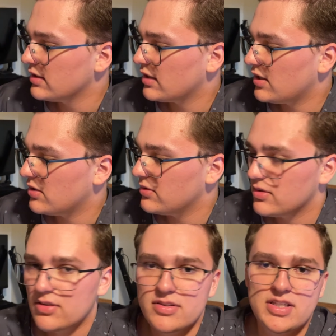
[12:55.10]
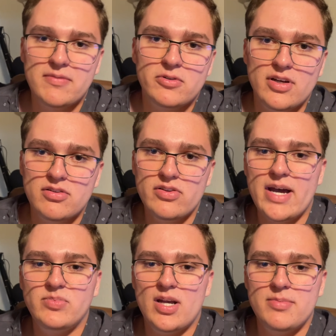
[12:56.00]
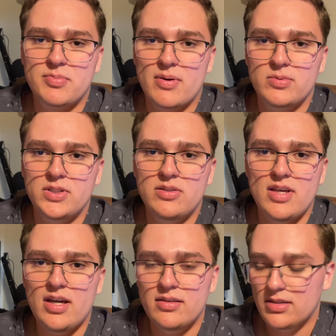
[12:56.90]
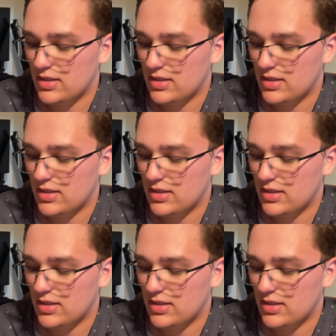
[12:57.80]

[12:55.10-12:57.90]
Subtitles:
I don't know. Several other laptops probably do that.